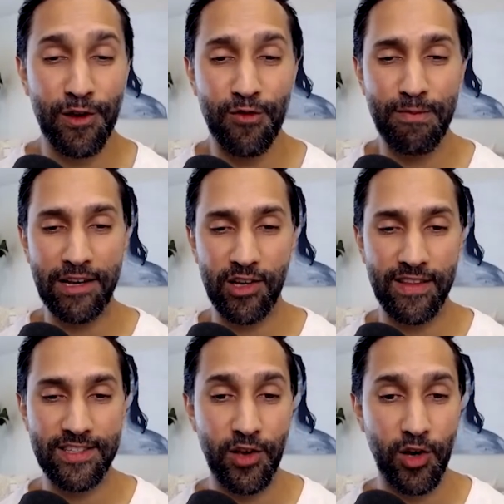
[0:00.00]
and you've mentioned
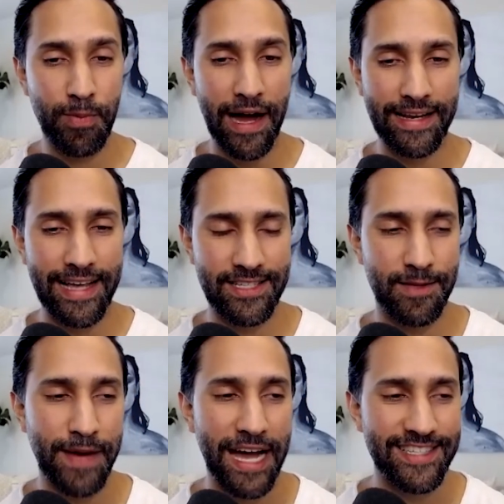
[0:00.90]
this in your podcast in
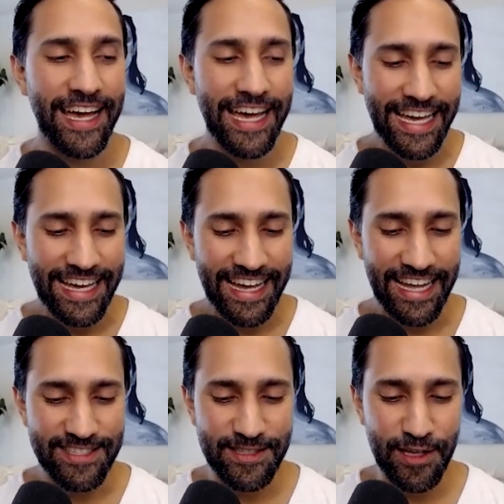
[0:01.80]
the past
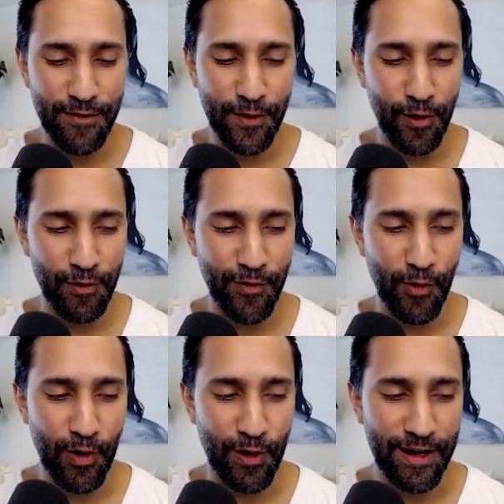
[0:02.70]
it's difficult
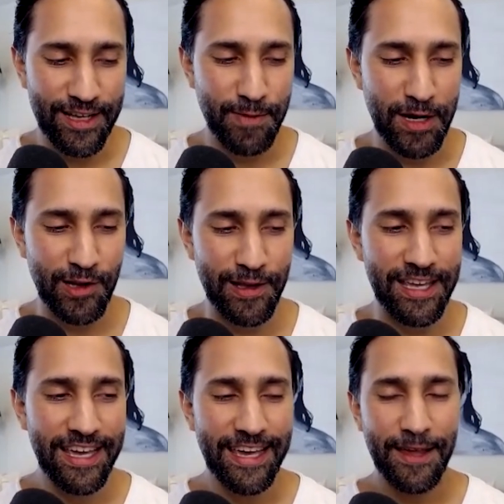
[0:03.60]
for
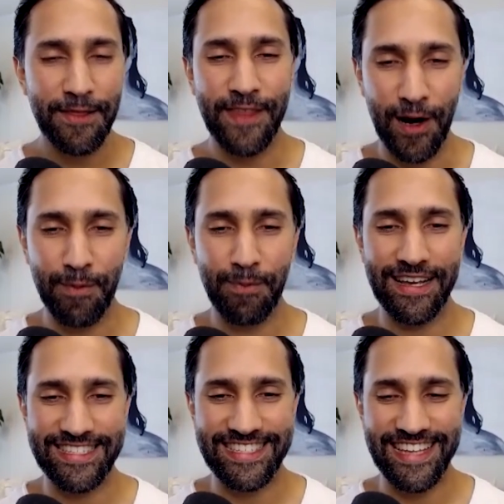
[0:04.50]
especially
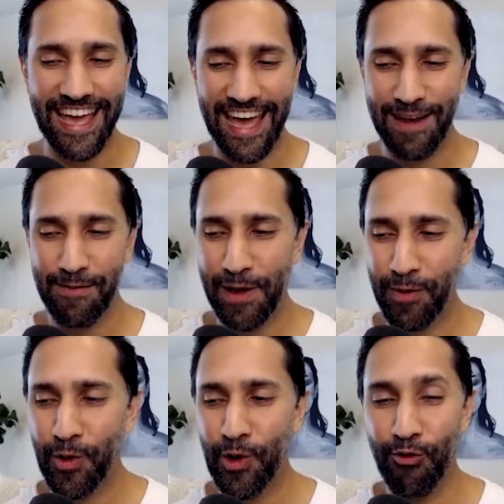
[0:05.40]
therapists and
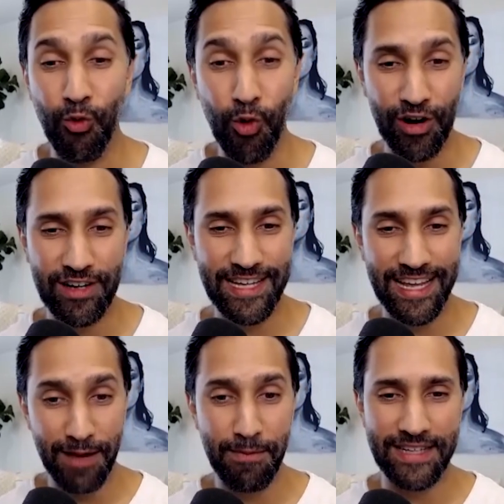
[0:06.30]
people who have worked
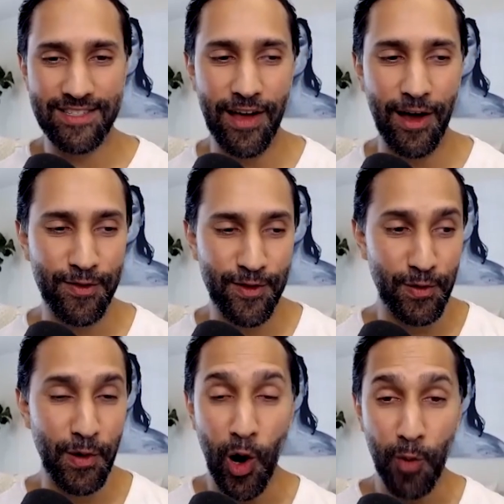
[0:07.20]
in mental health
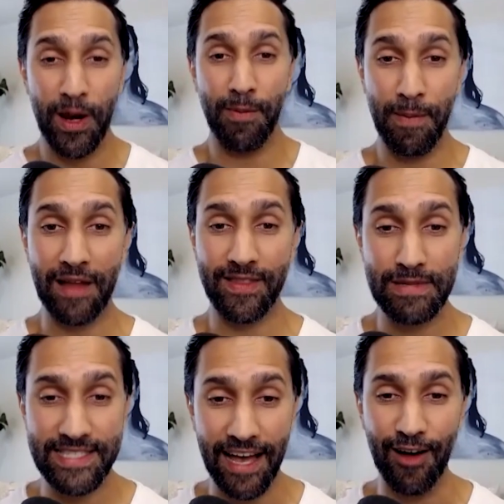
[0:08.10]
to open up about
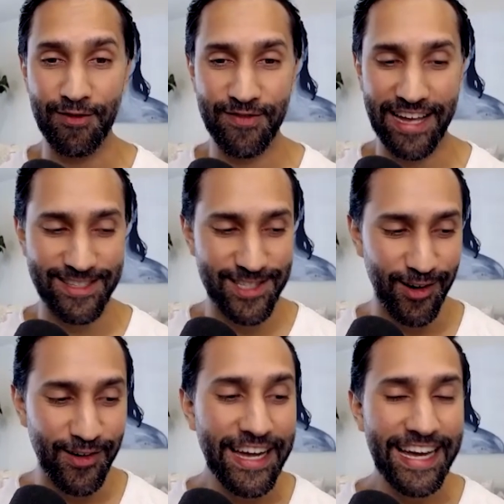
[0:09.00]
themselves. And
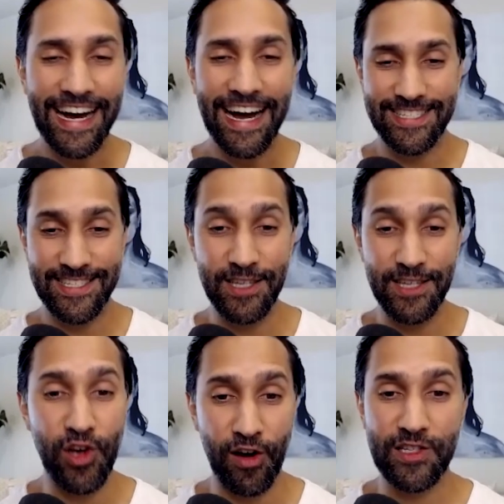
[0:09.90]
so yes. I see you
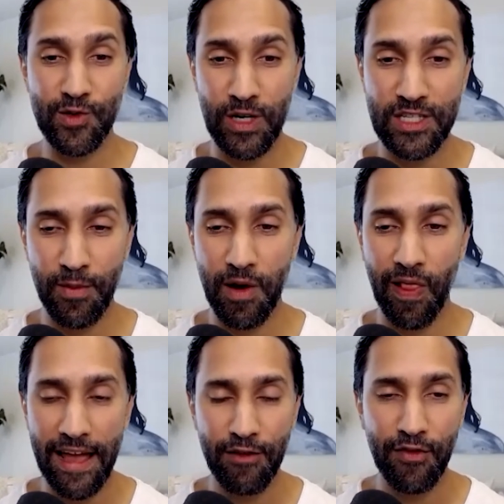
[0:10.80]
sharing stories from your
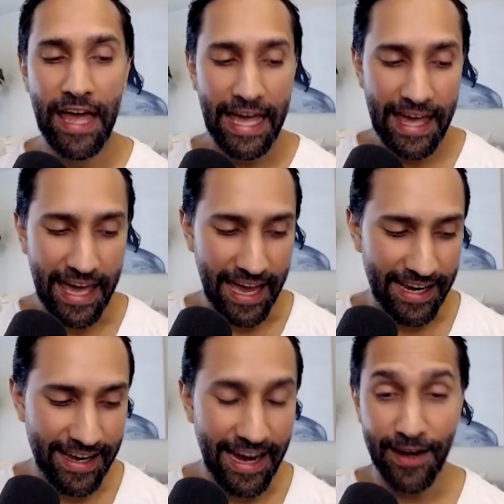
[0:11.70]
life.
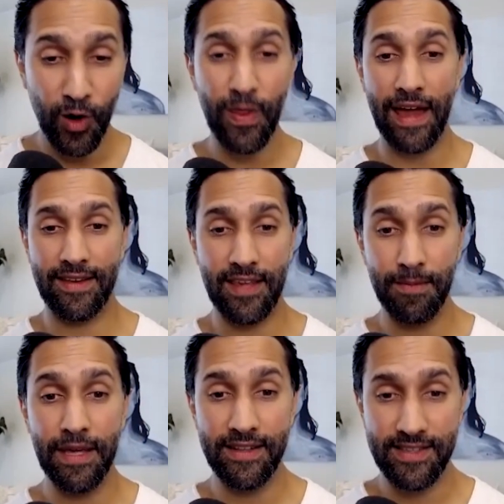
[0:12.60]
And I know that can
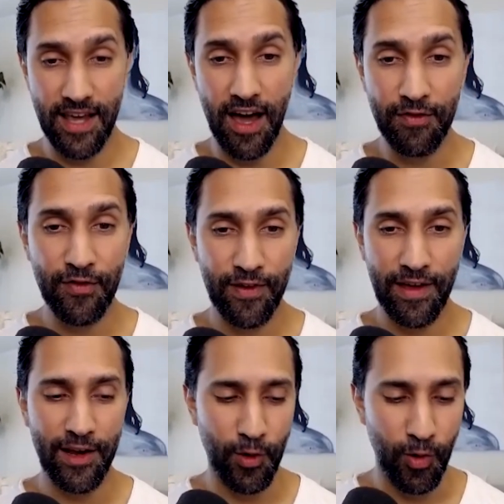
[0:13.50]
be tough,
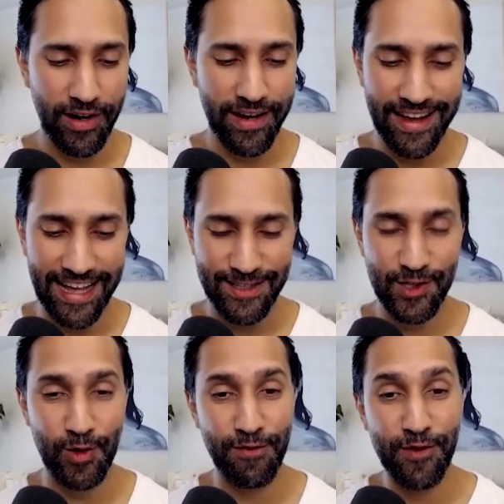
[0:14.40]
and you're working against
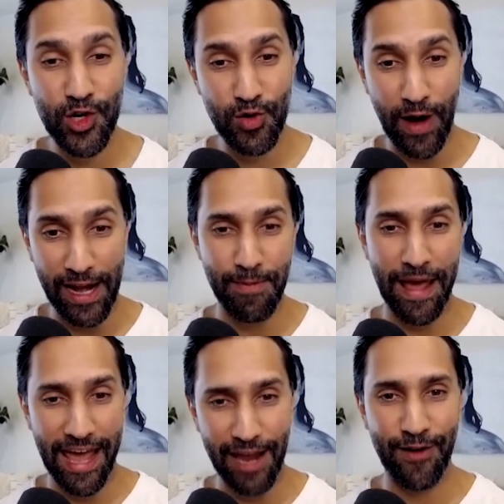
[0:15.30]
sort of trained
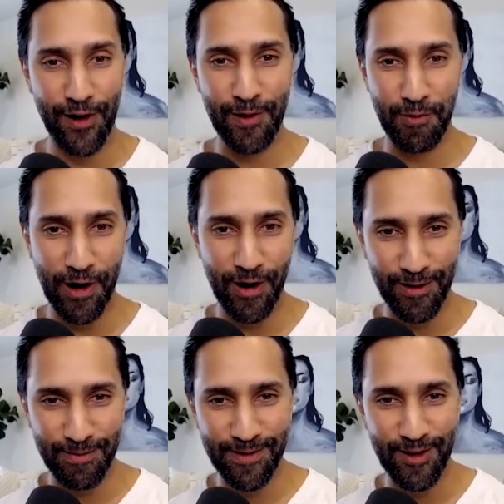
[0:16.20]
behavior
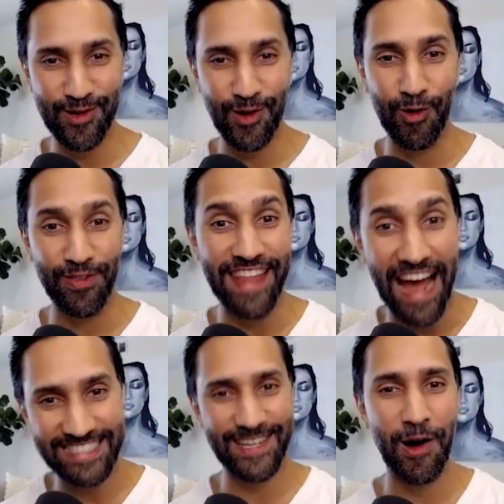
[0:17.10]
where you're told
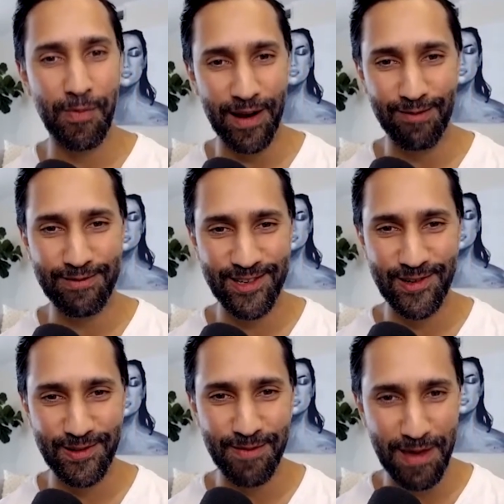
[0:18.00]
not to open up to
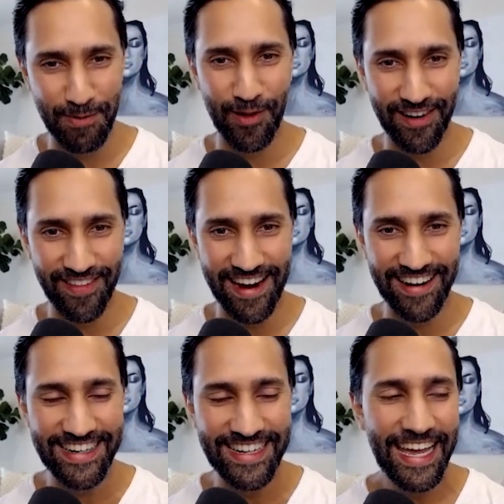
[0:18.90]
exactly
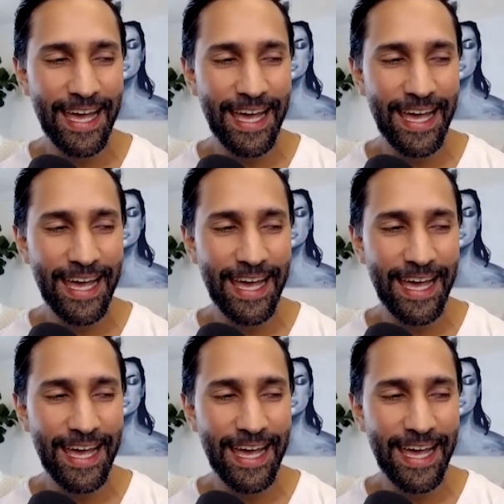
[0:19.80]
there.